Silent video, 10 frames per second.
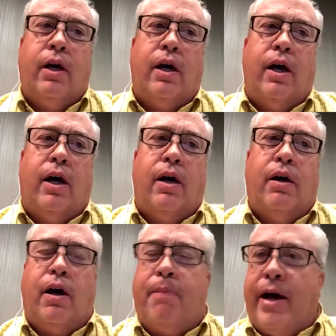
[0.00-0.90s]

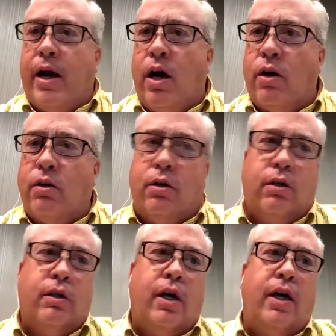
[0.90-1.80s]
about
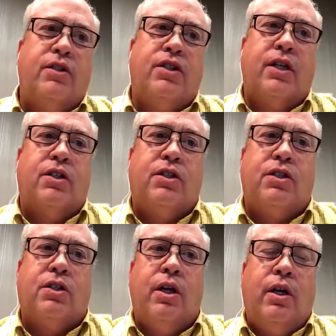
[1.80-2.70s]

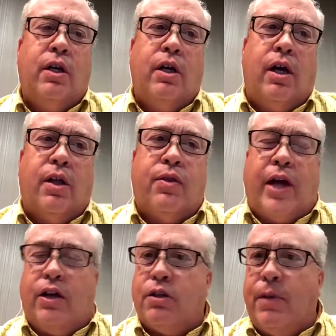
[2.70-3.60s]

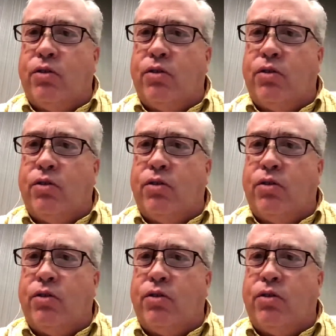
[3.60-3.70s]
106,000